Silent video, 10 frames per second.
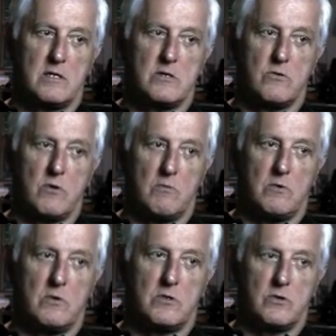
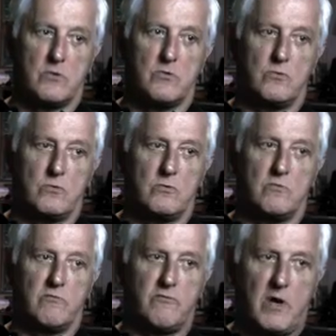to
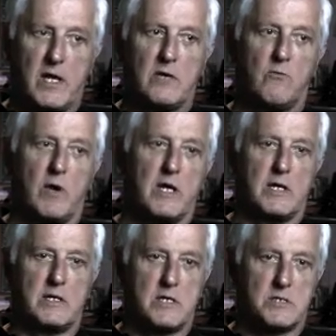find a way
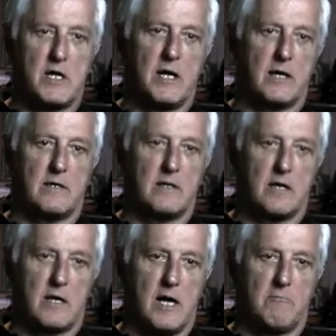to disconnect
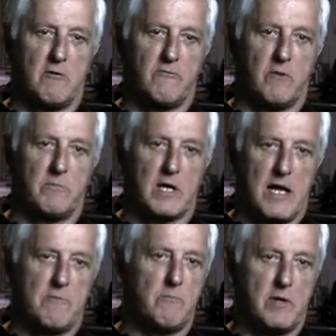the camera from the
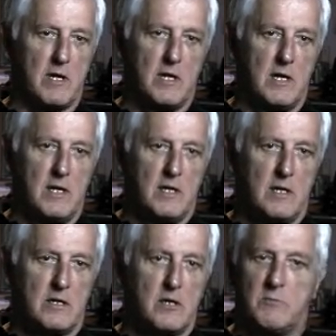cameraman.
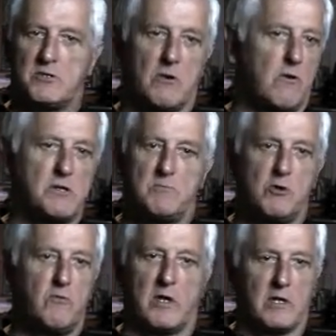Humans are always
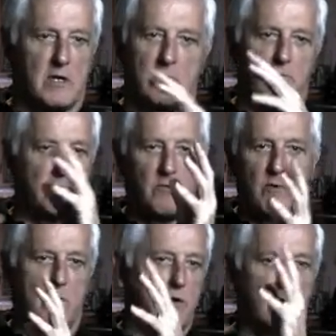moving, you know. The
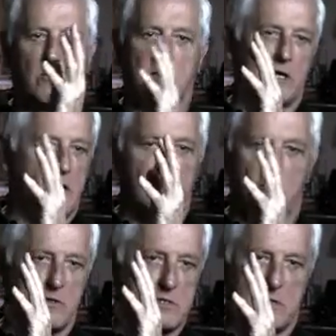way we hold the
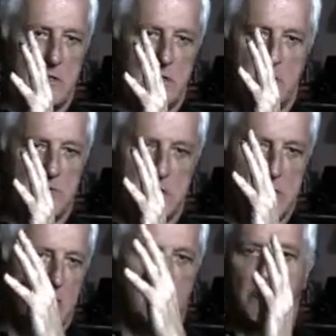camera is, is
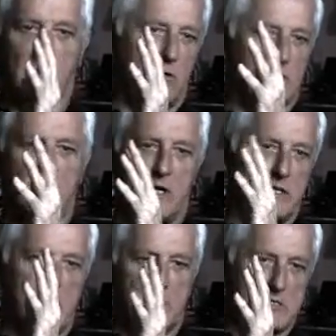terrible. We're holding it
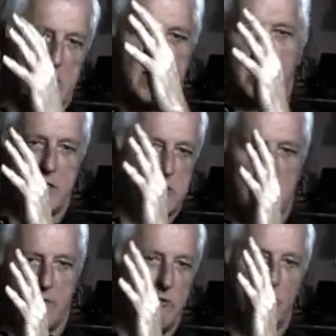on the outside edge,
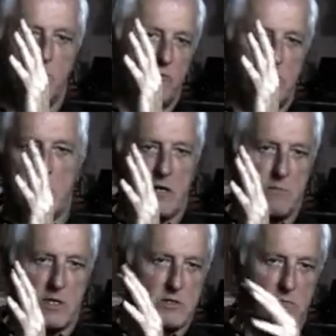so every move we
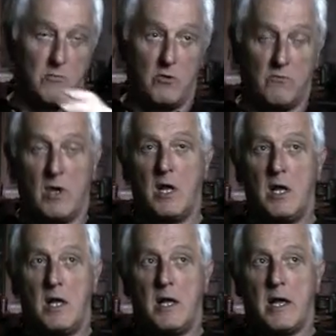make makes it move.
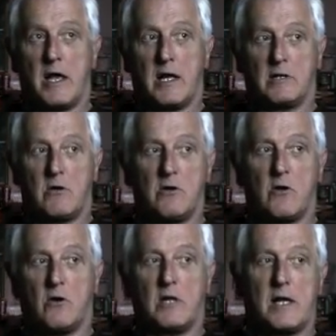And I
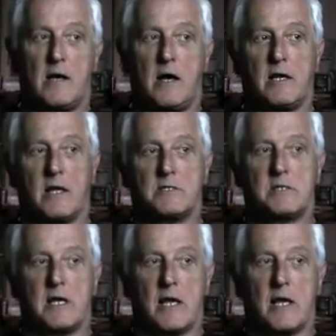learned early on it's